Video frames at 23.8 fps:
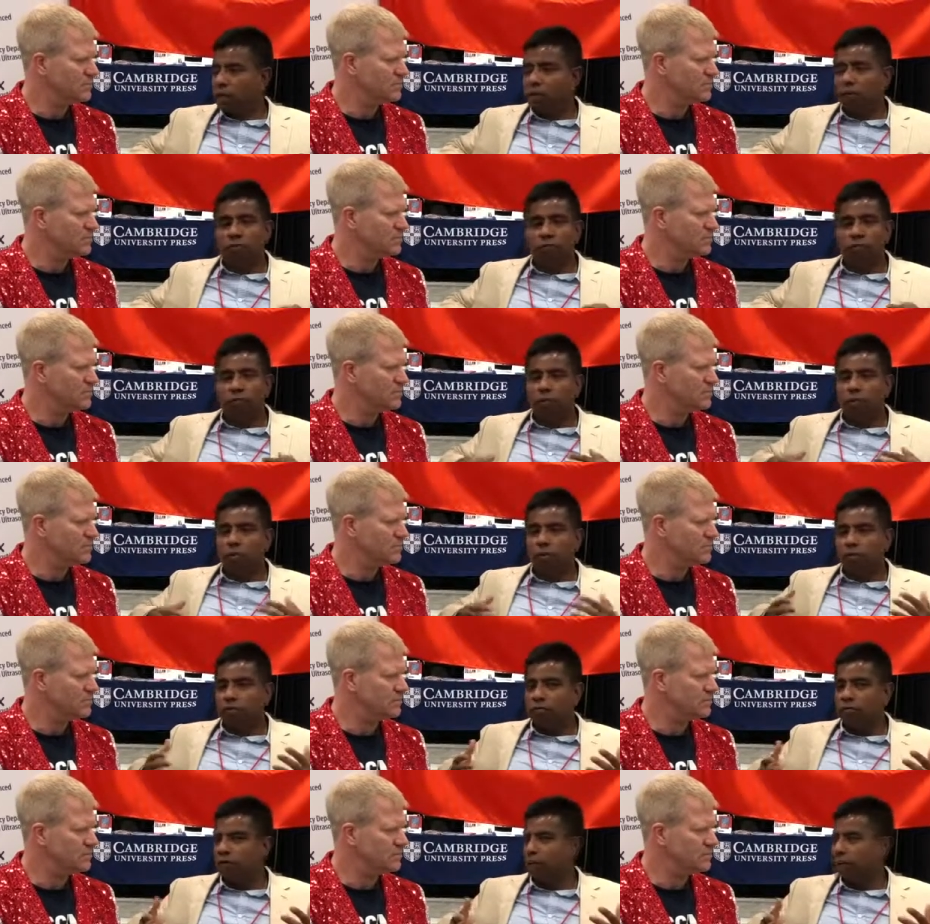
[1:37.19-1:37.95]
Speaker 1: If you
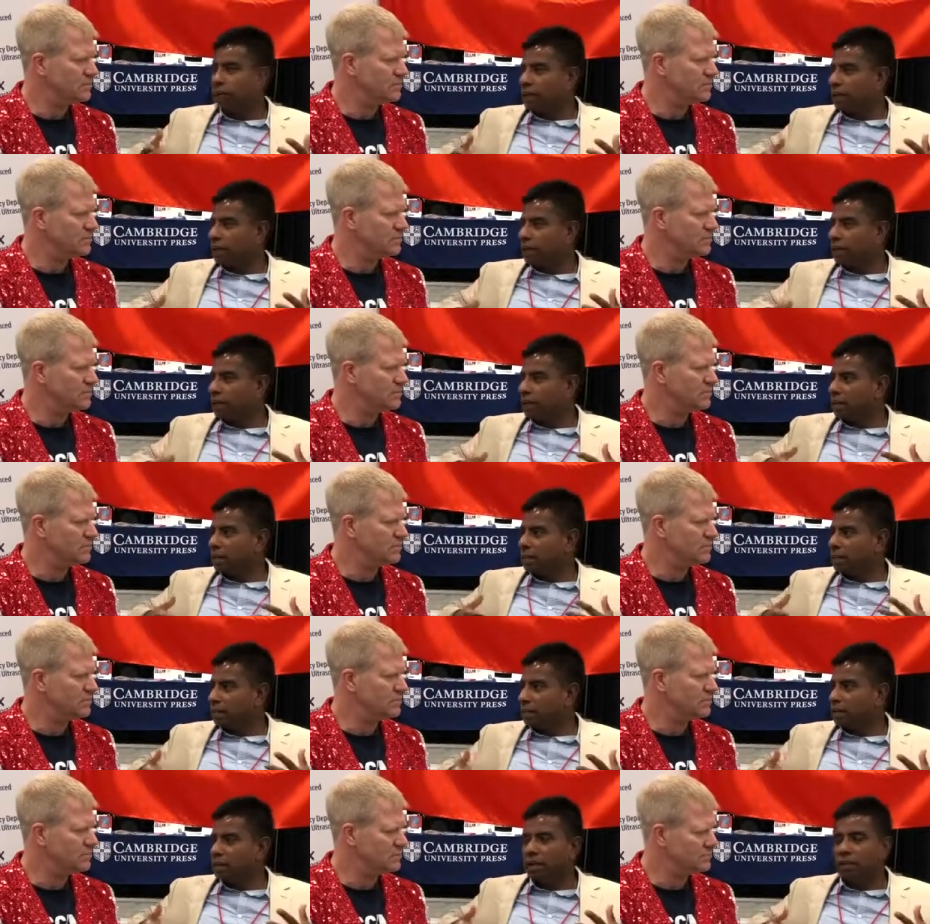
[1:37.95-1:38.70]
don't find any
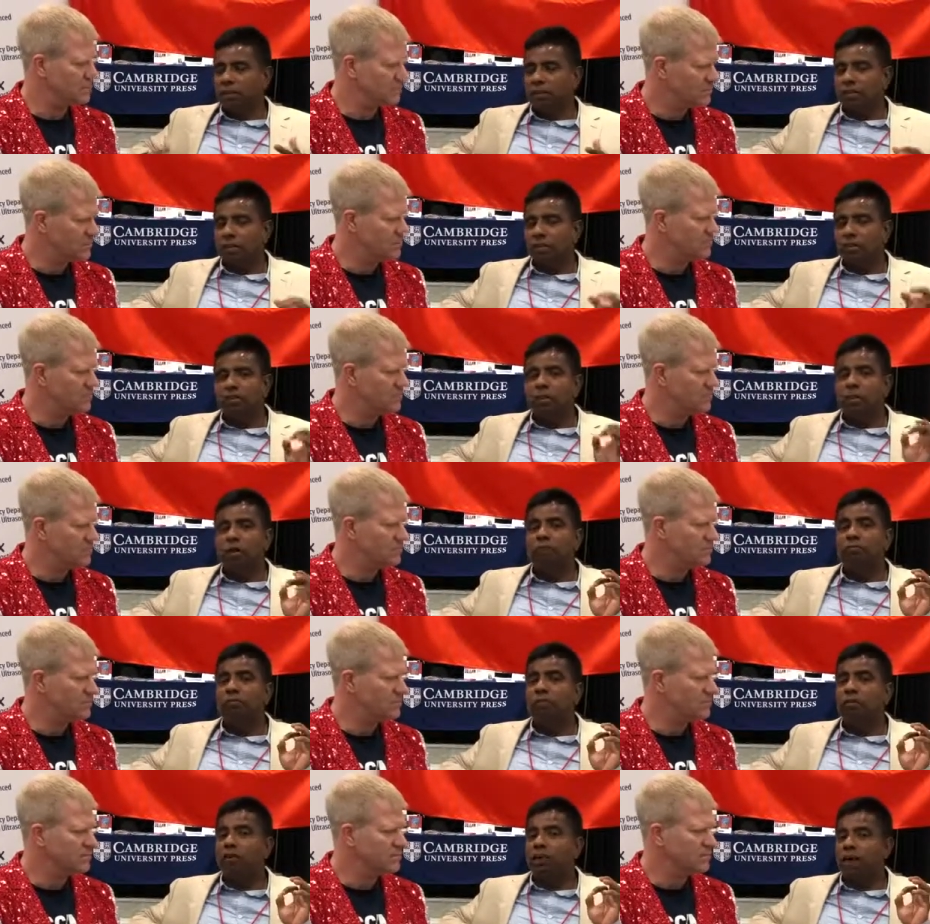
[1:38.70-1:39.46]
other thing, these
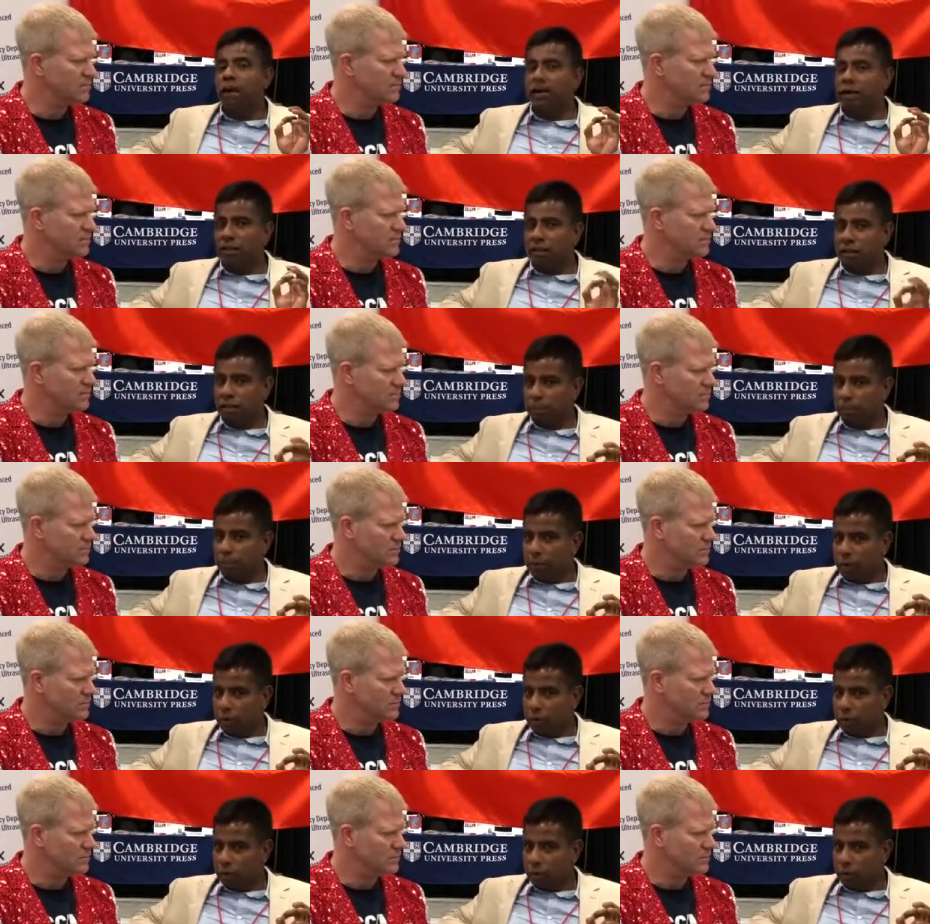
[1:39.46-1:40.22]
are for
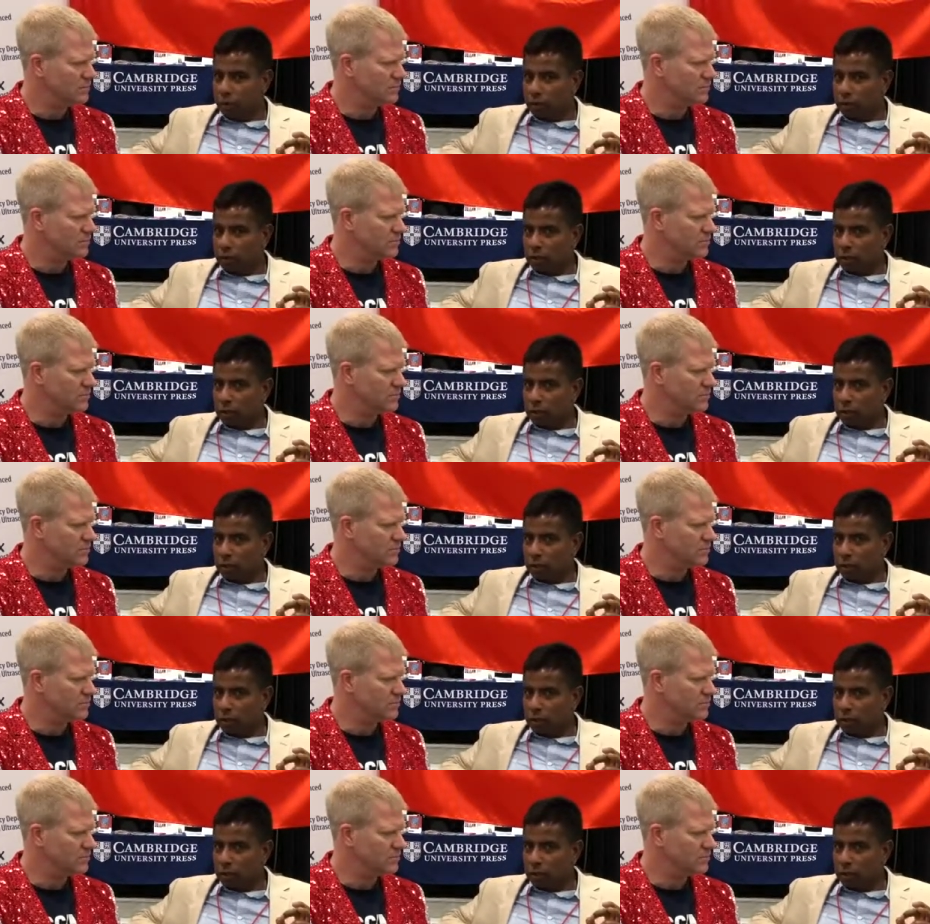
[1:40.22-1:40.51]
arrhythmias.